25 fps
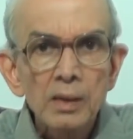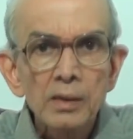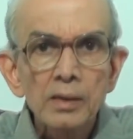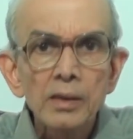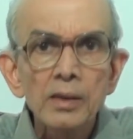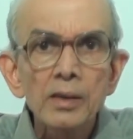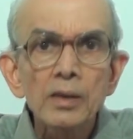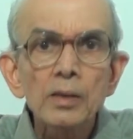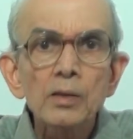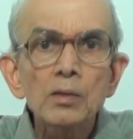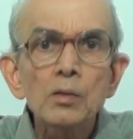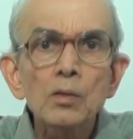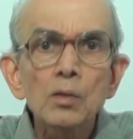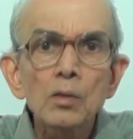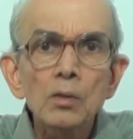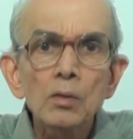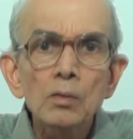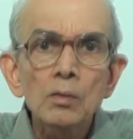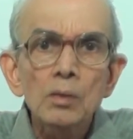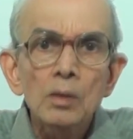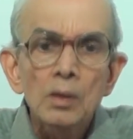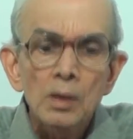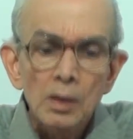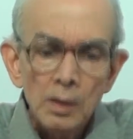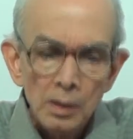there is
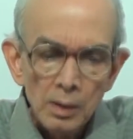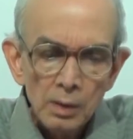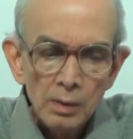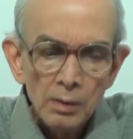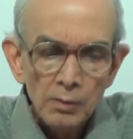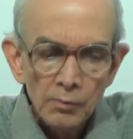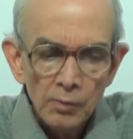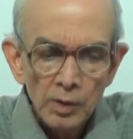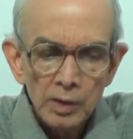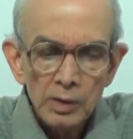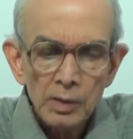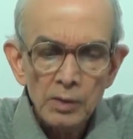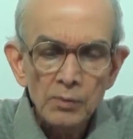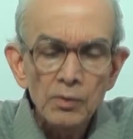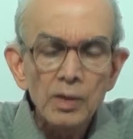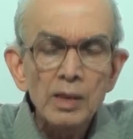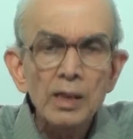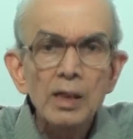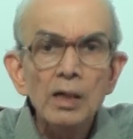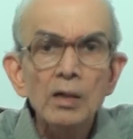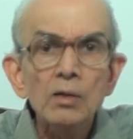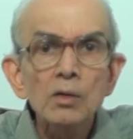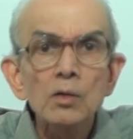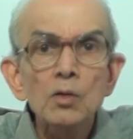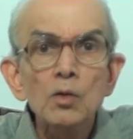no, whatever
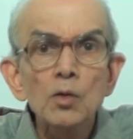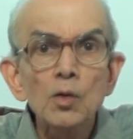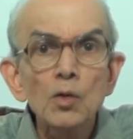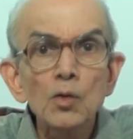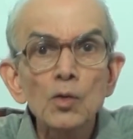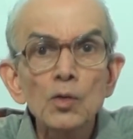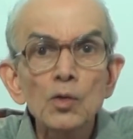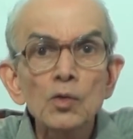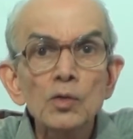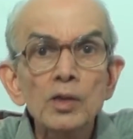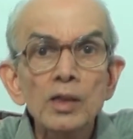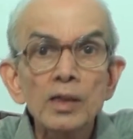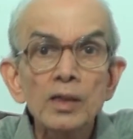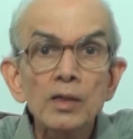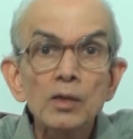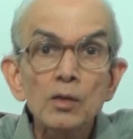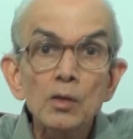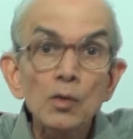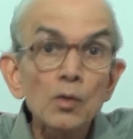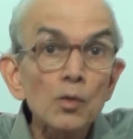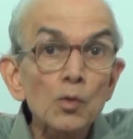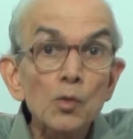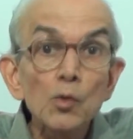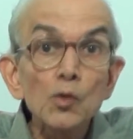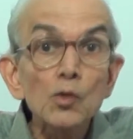I have told you, there is
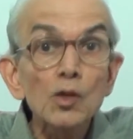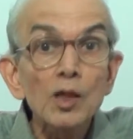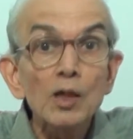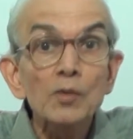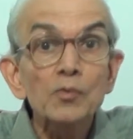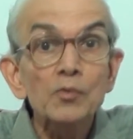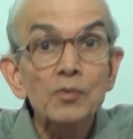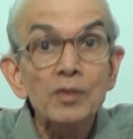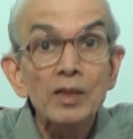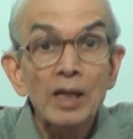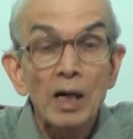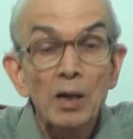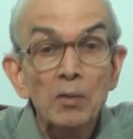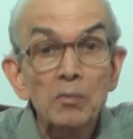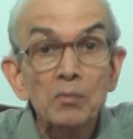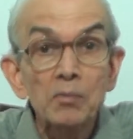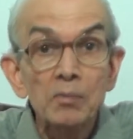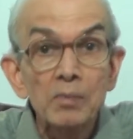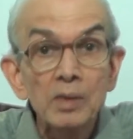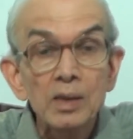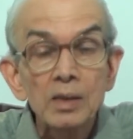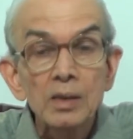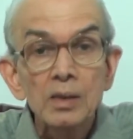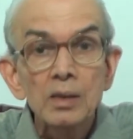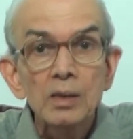no rule of
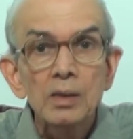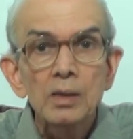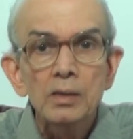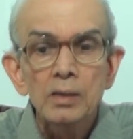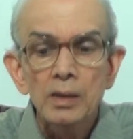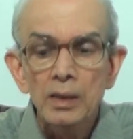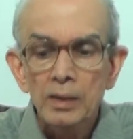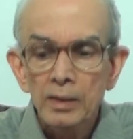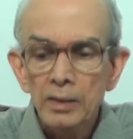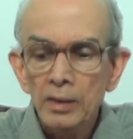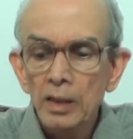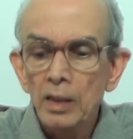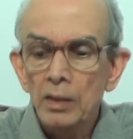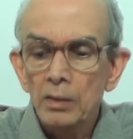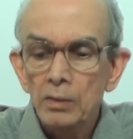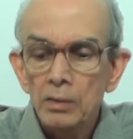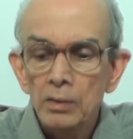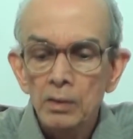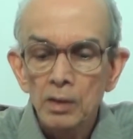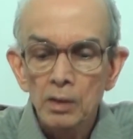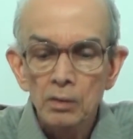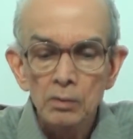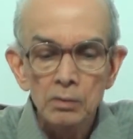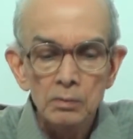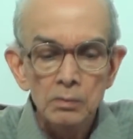thumb. That
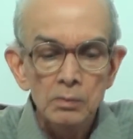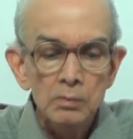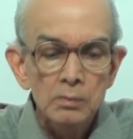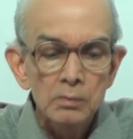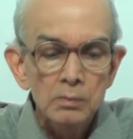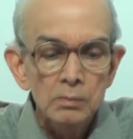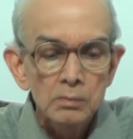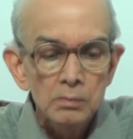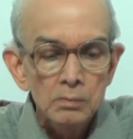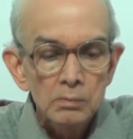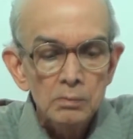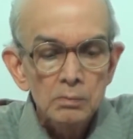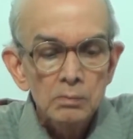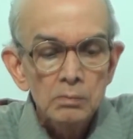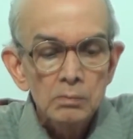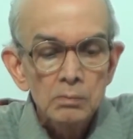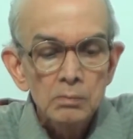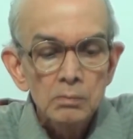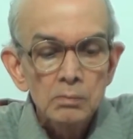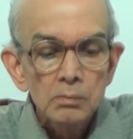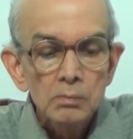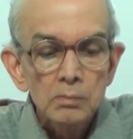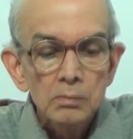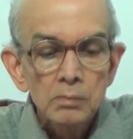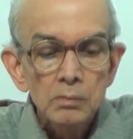yes, no,
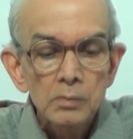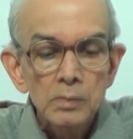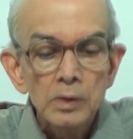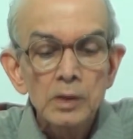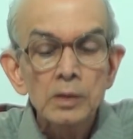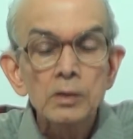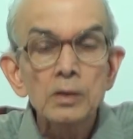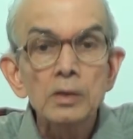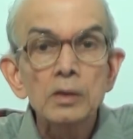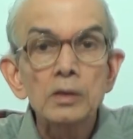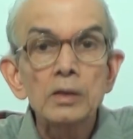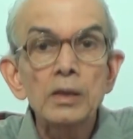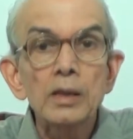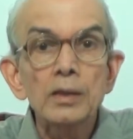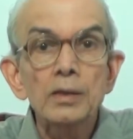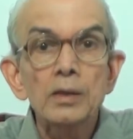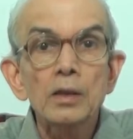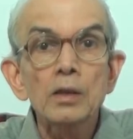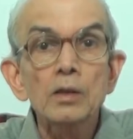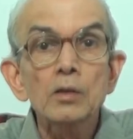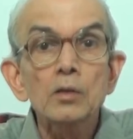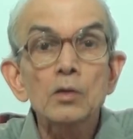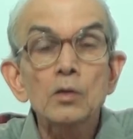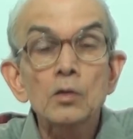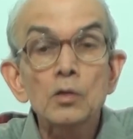this is
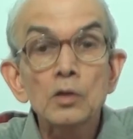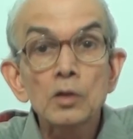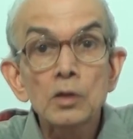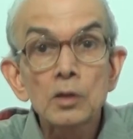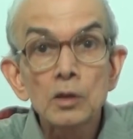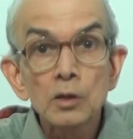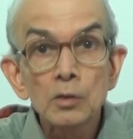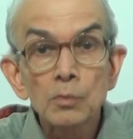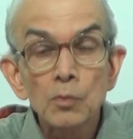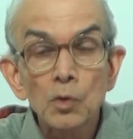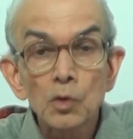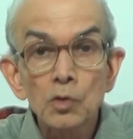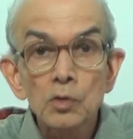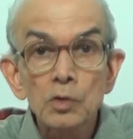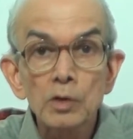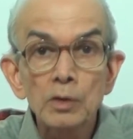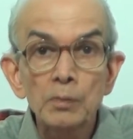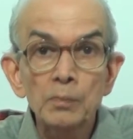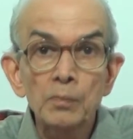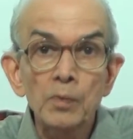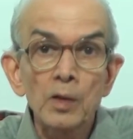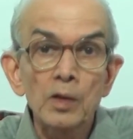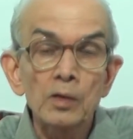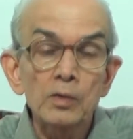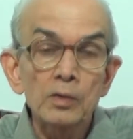general, so this is most
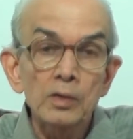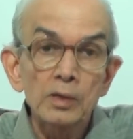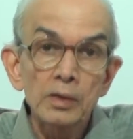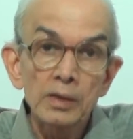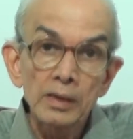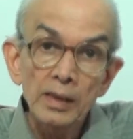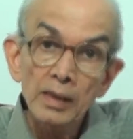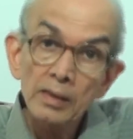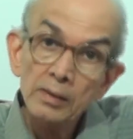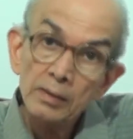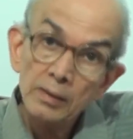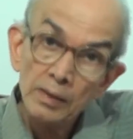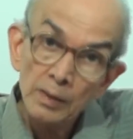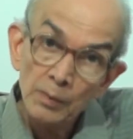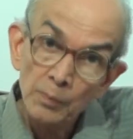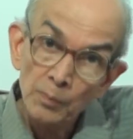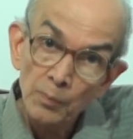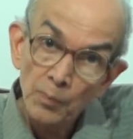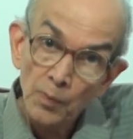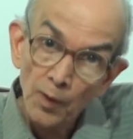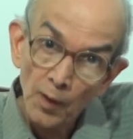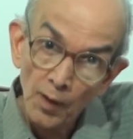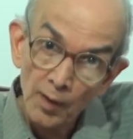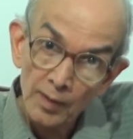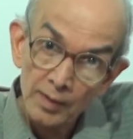important. Yes,
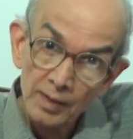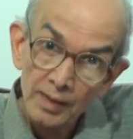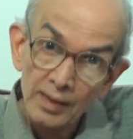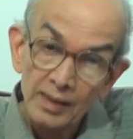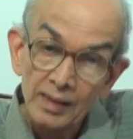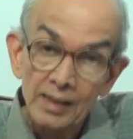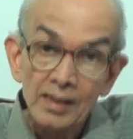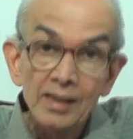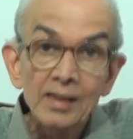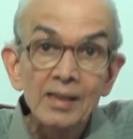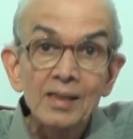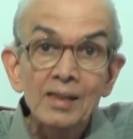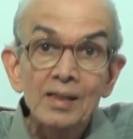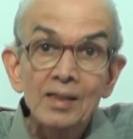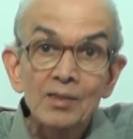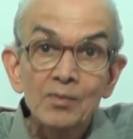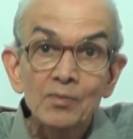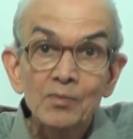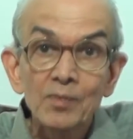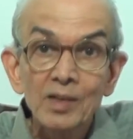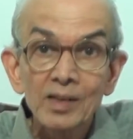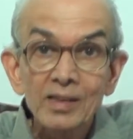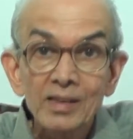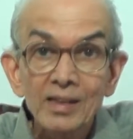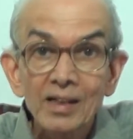important,
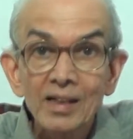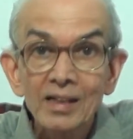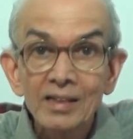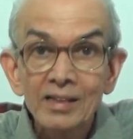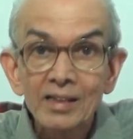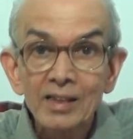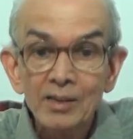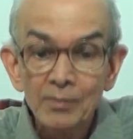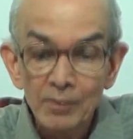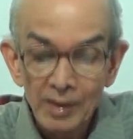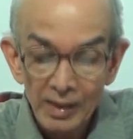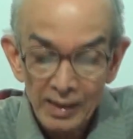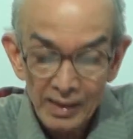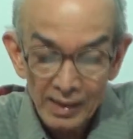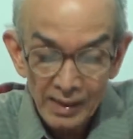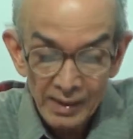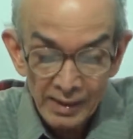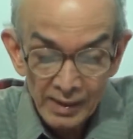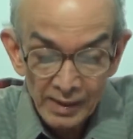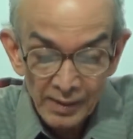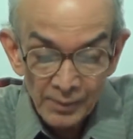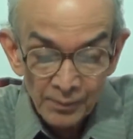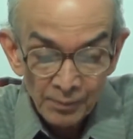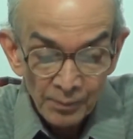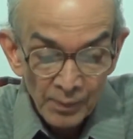but
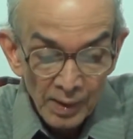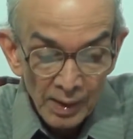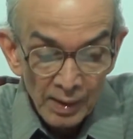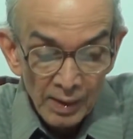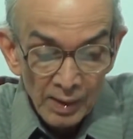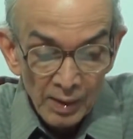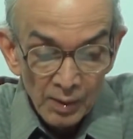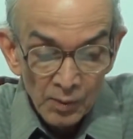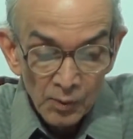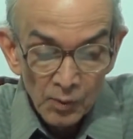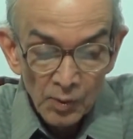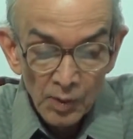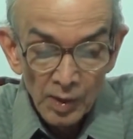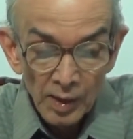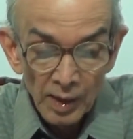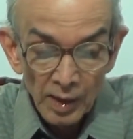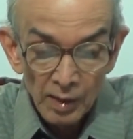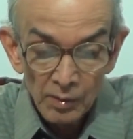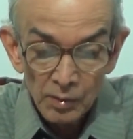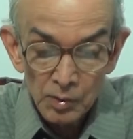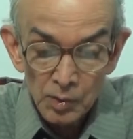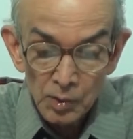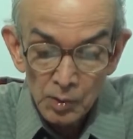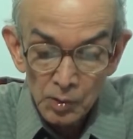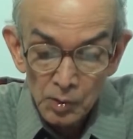ultimately we
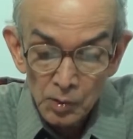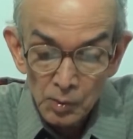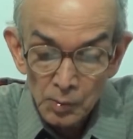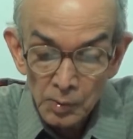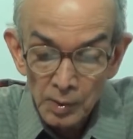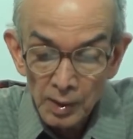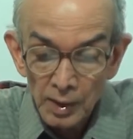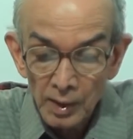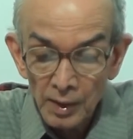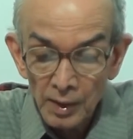have to